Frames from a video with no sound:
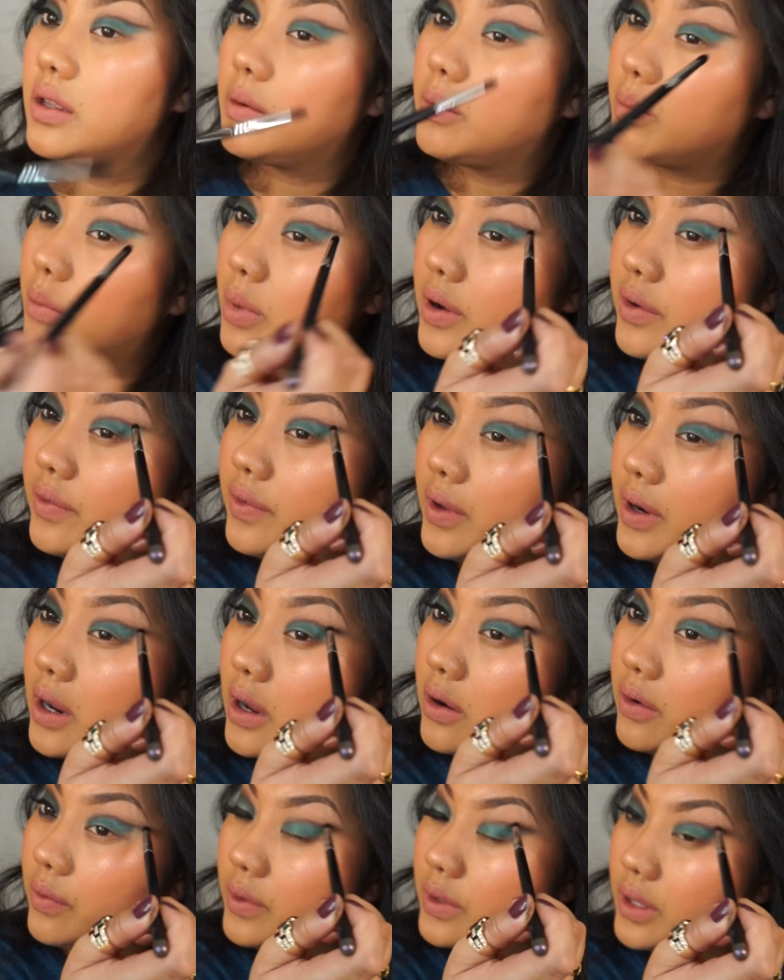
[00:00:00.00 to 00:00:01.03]
then buff it
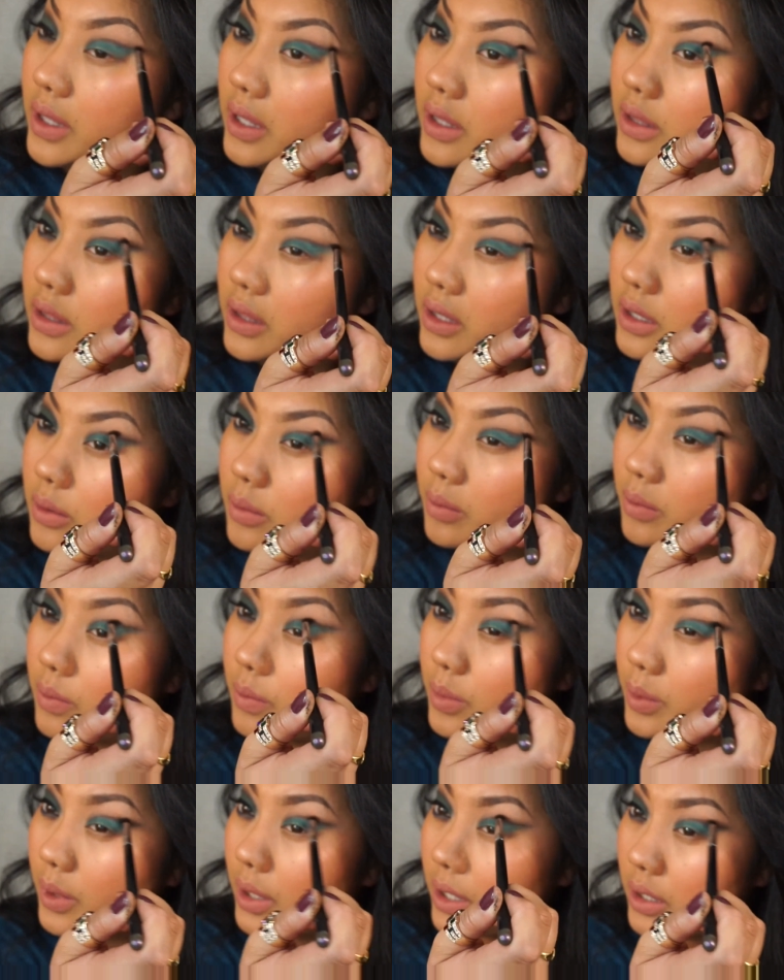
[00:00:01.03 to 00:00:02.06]
out with that thin
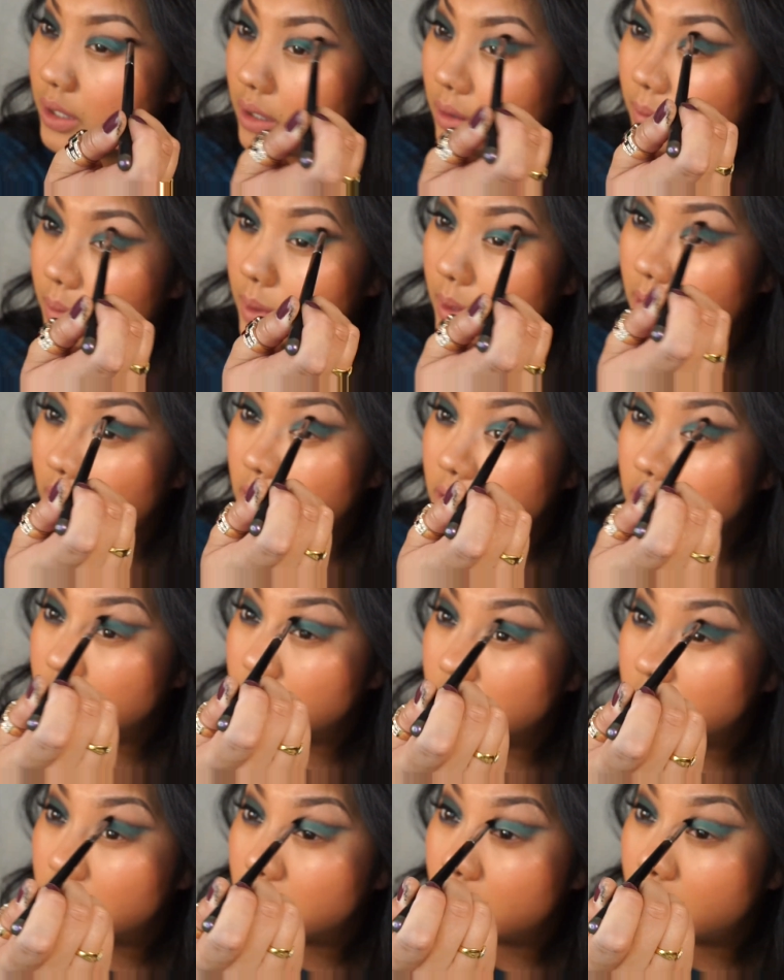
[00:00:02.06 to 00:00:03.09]
blending
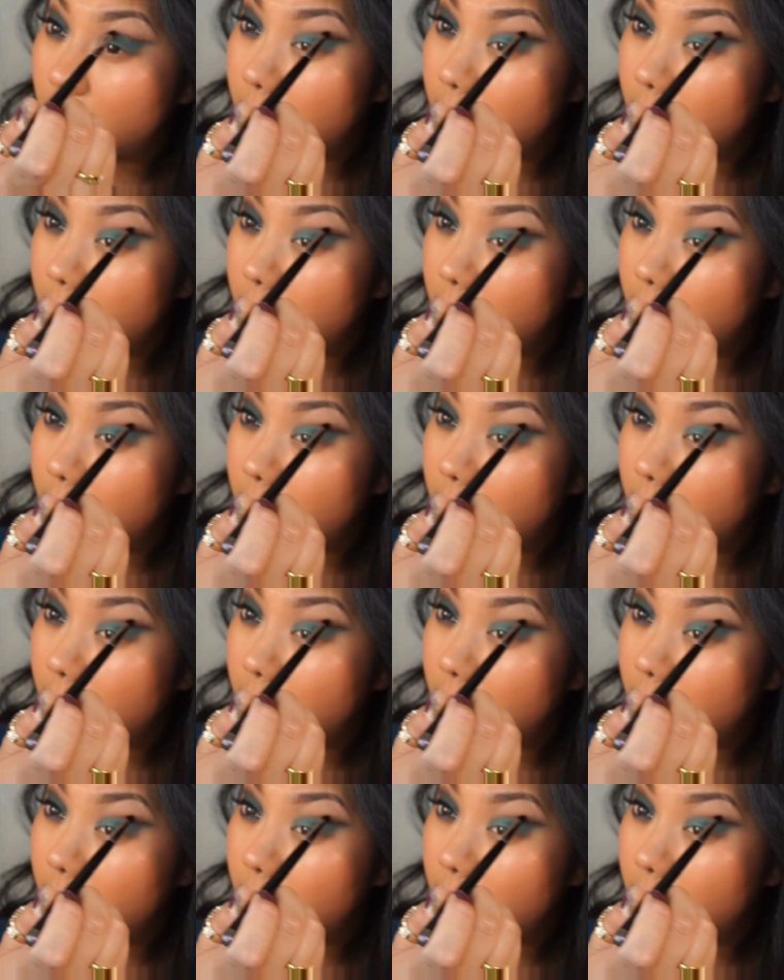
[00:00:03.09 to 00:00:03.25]
brush.